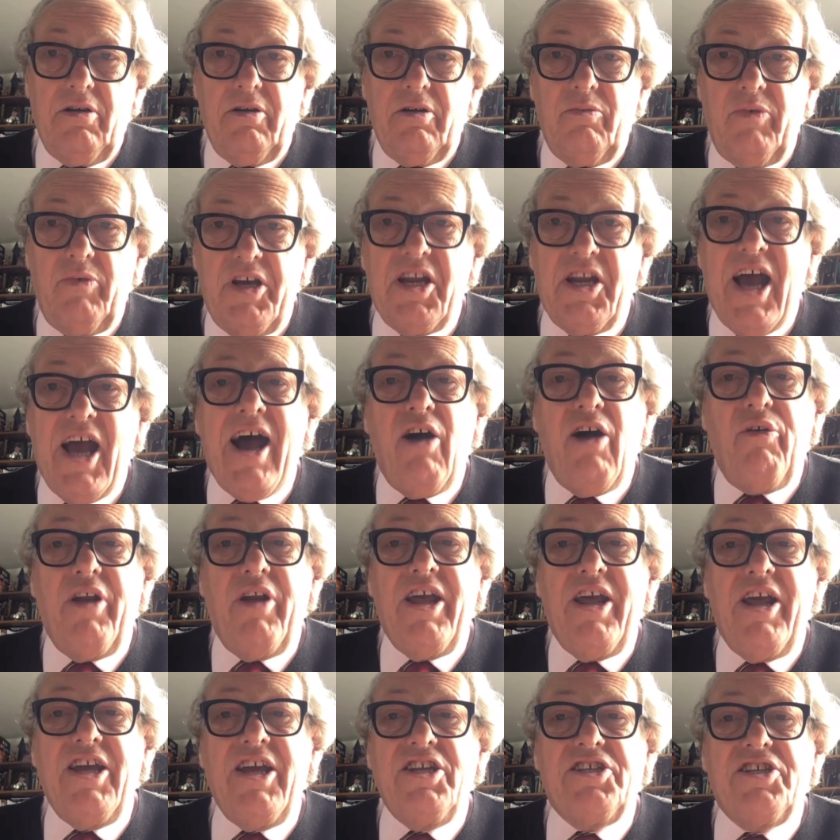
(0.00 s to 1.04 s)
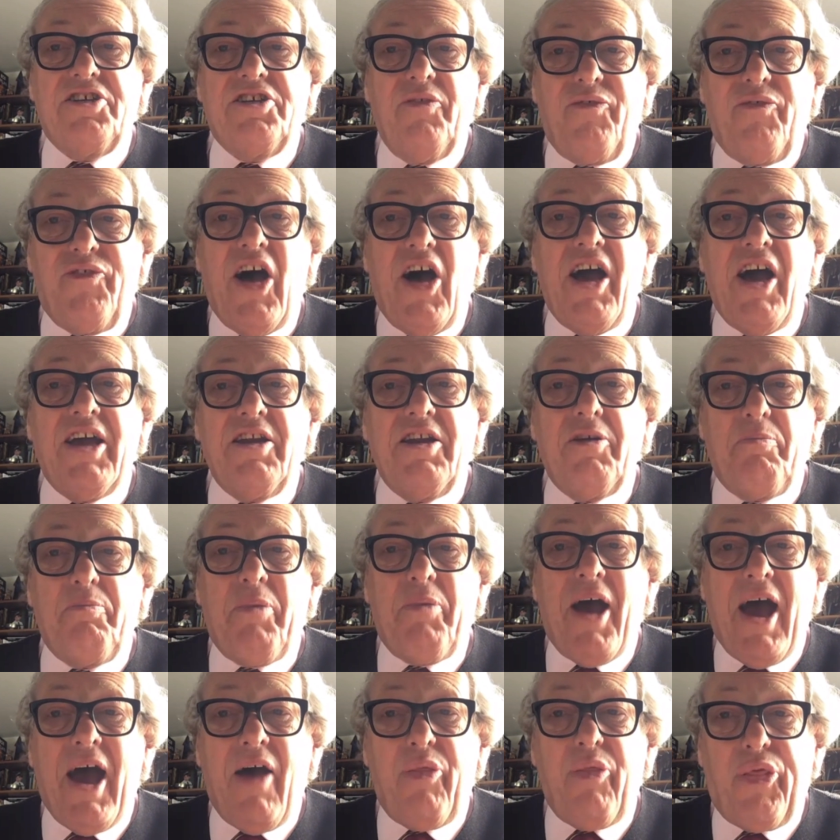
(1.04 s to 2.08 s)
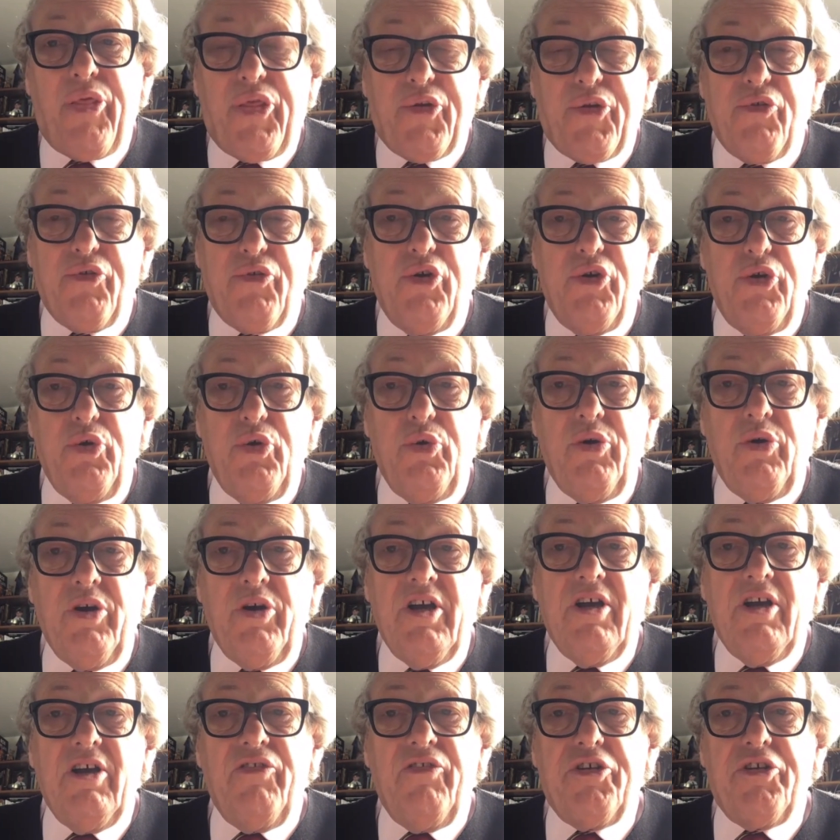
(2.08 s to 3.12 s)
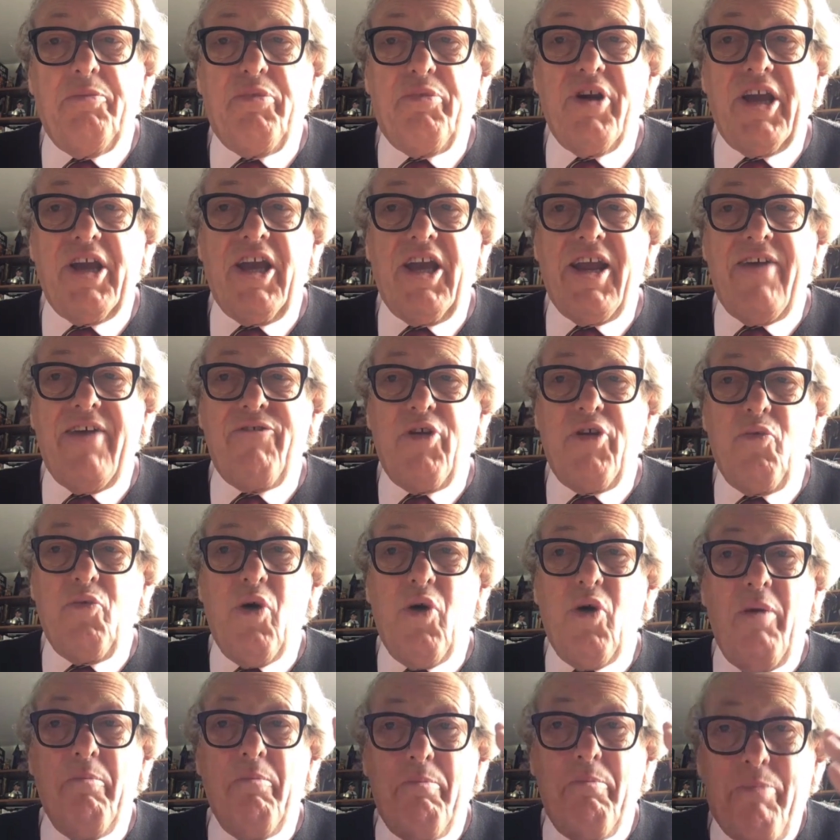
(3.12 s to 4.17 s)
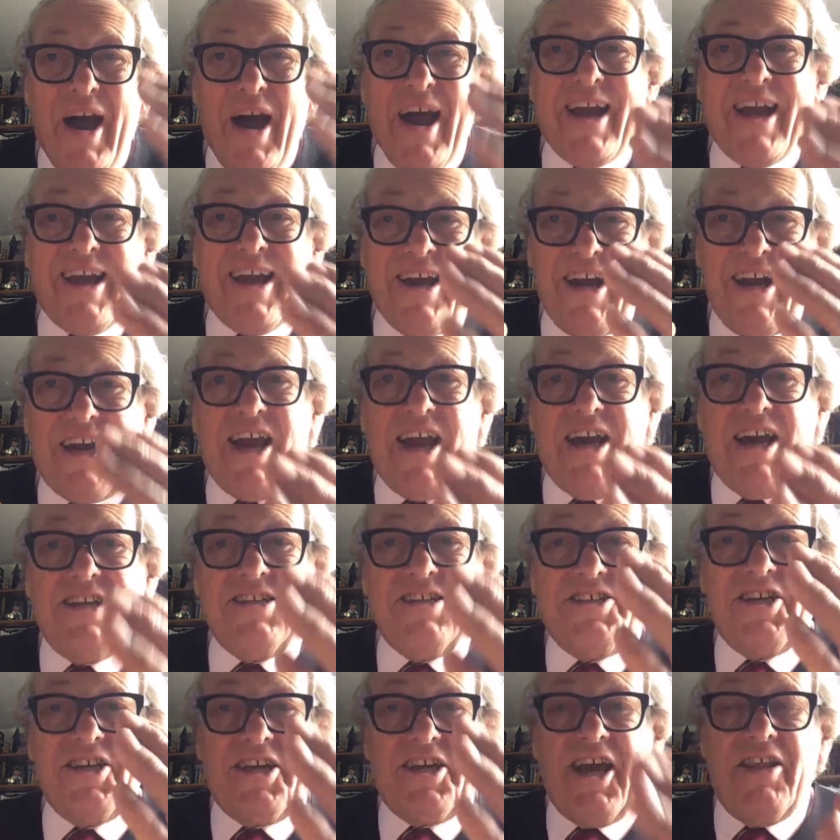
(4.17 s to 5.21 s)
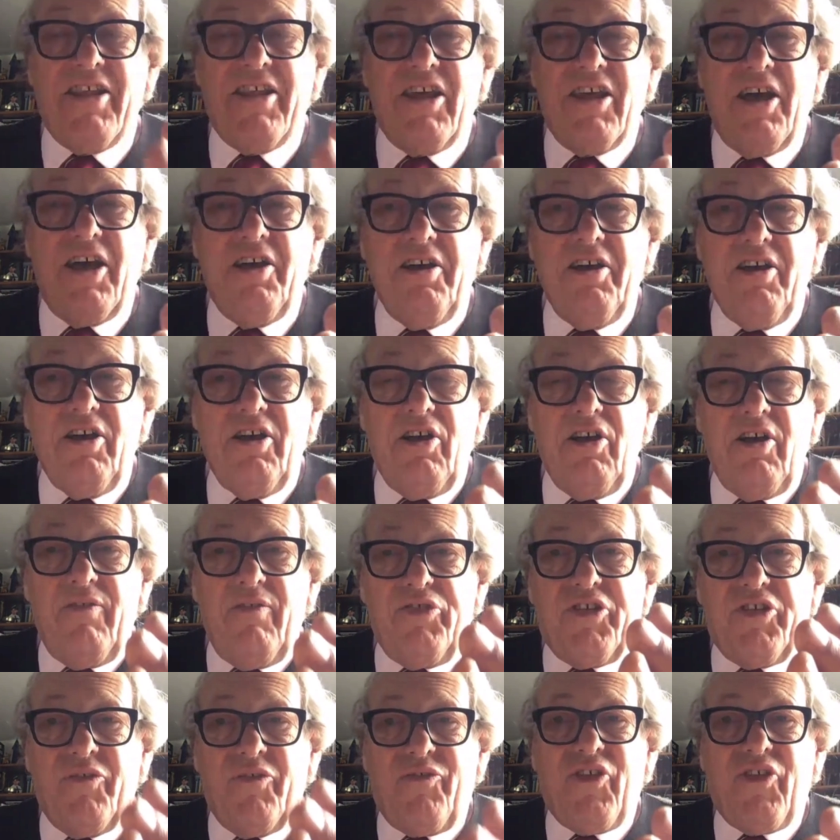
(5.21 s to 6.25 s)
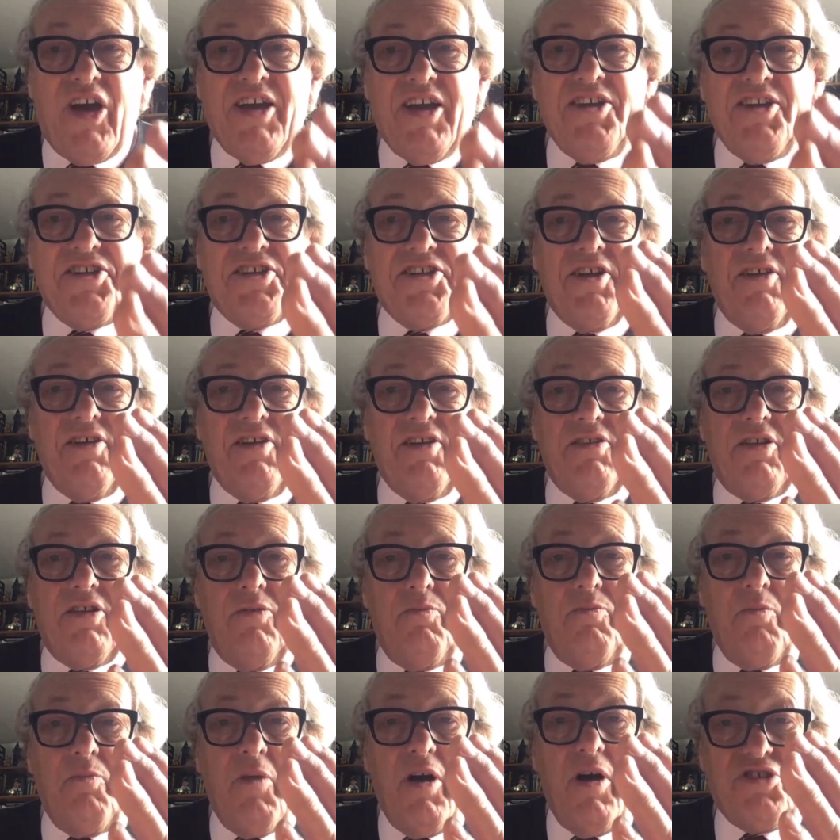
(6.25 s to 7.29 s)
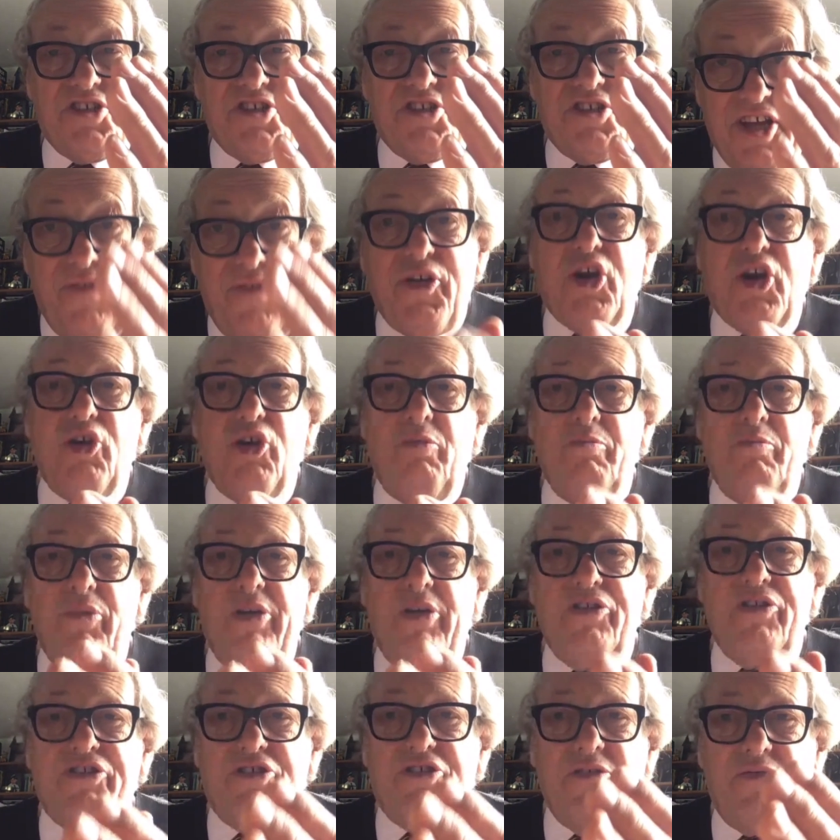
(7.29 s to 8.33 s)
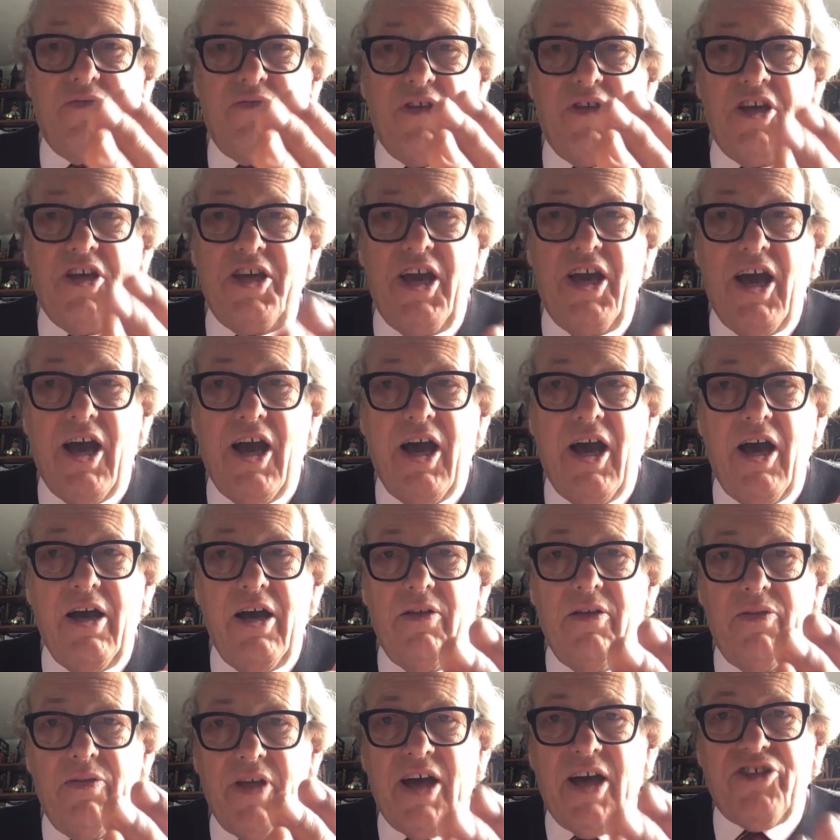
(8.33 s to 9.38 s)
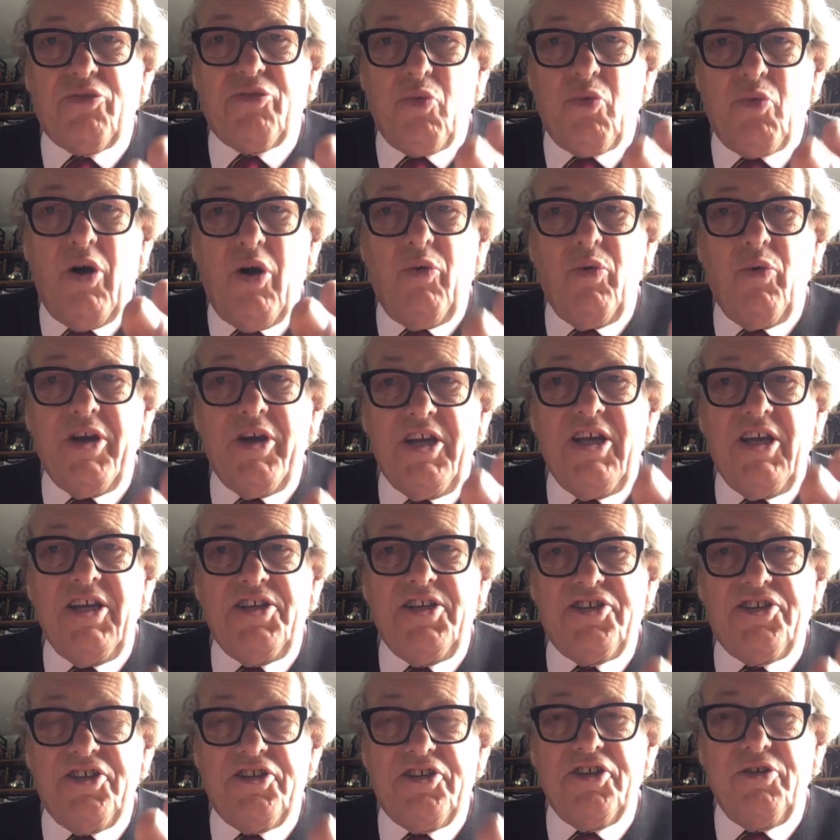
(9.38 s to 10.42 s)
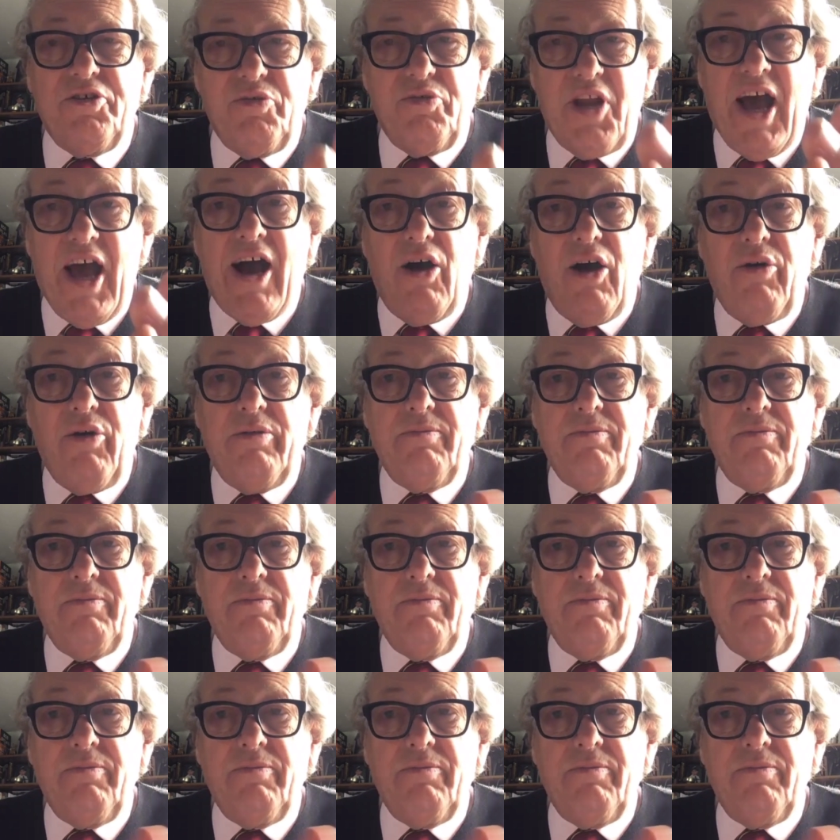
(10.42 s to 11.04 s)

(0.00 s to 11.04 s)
We now need to find a path through to bringing everyone back again together to face the most difficult months of the year. That's what we need to do now.